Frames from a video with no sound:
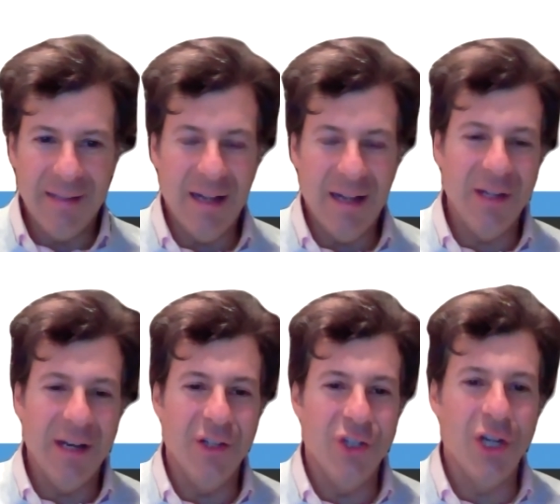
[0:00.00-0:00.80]
not
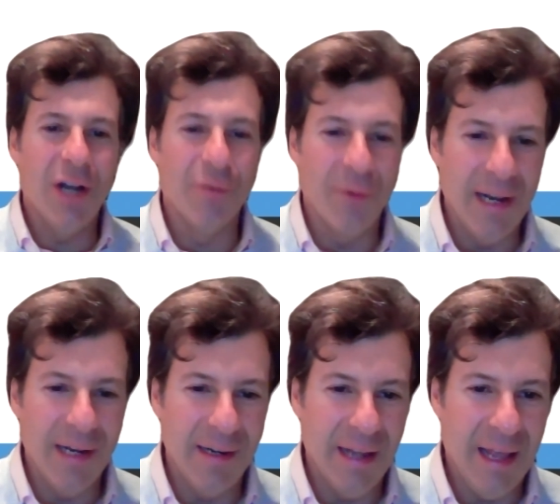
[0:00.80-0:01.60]
going to
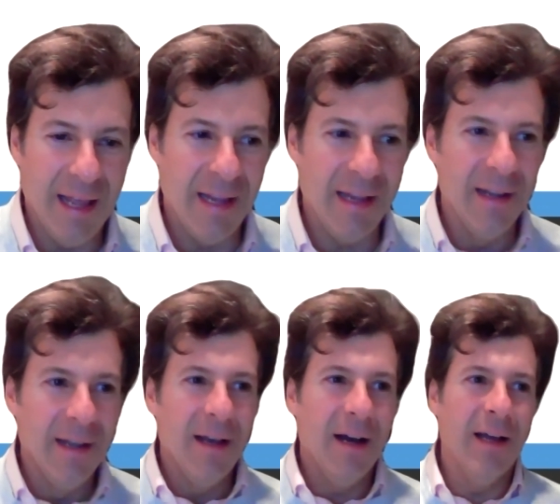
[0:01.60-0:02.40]
generate
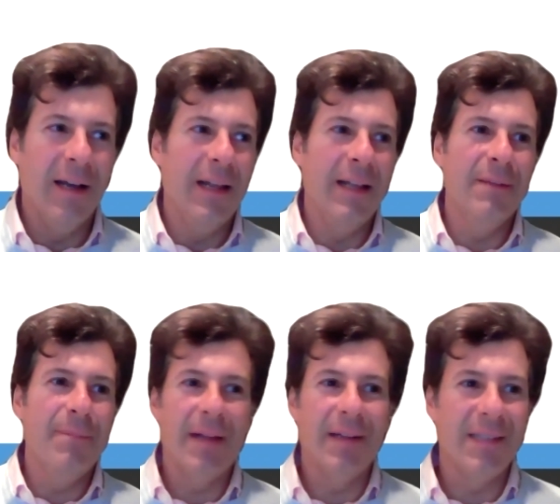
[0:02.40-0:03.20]
an
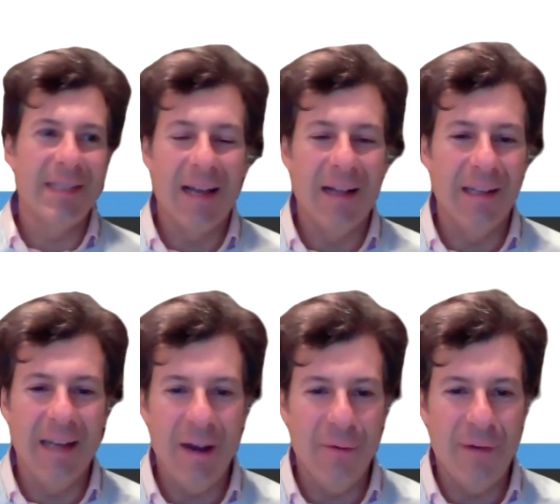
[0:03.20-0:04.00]
independent cell
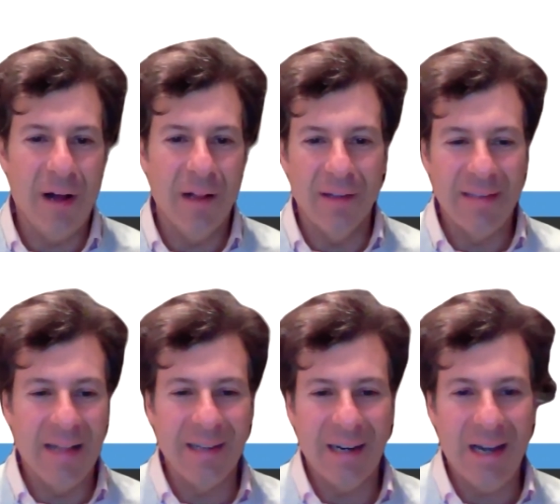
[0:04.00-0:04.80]
and hair follicle.
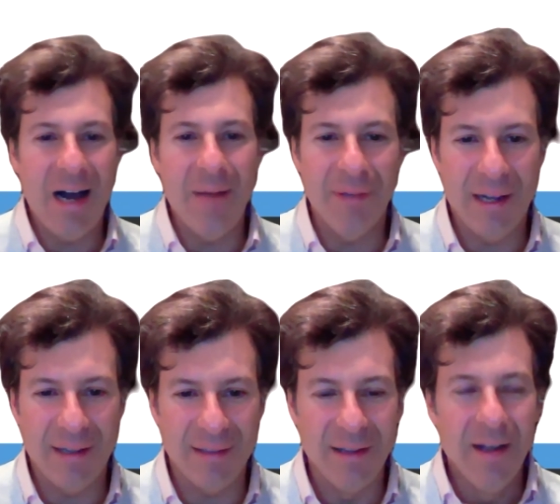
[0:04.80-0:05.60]
That's a
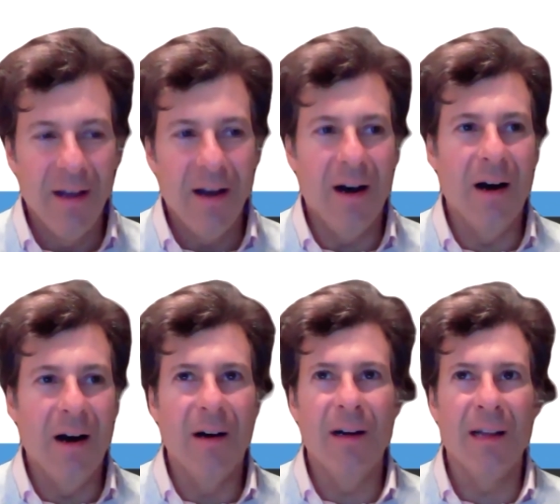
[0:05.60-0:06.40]
complex,
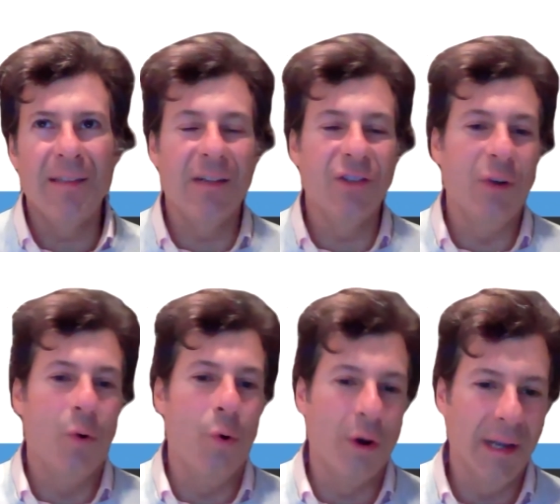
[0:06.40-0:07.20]
essentially
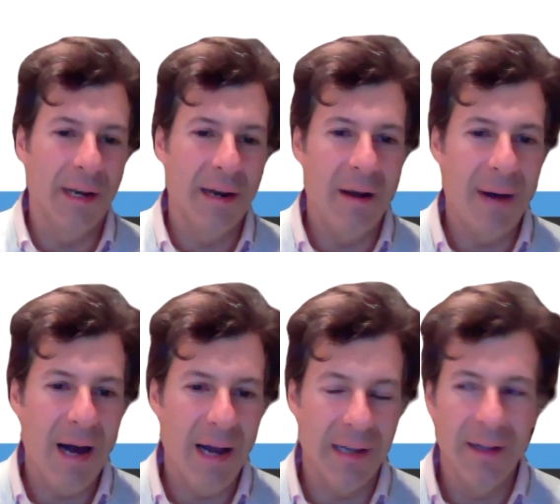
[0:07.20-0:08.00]
organ in our
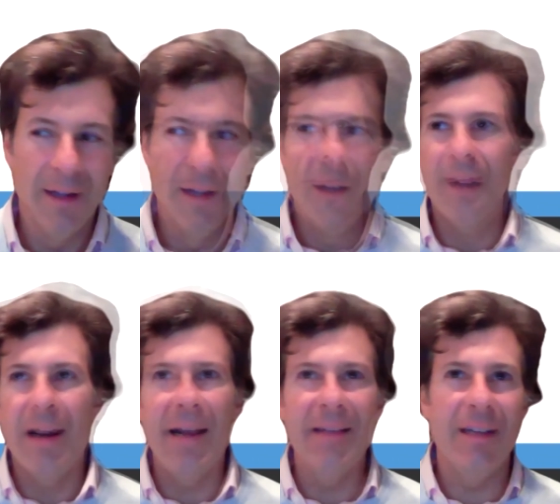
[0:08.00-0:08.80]
body
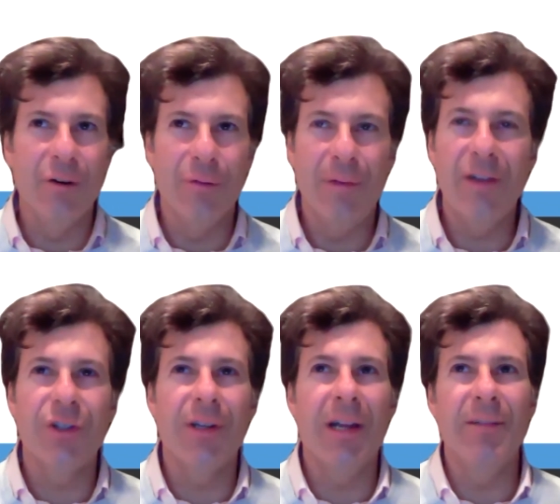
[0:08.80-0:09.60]
that has
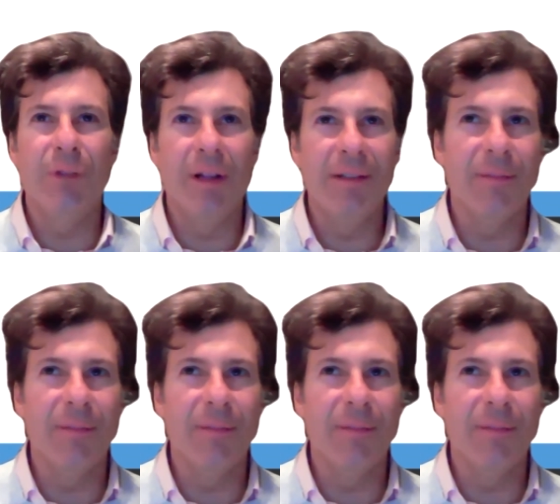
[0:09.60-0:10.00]
innervation, has blood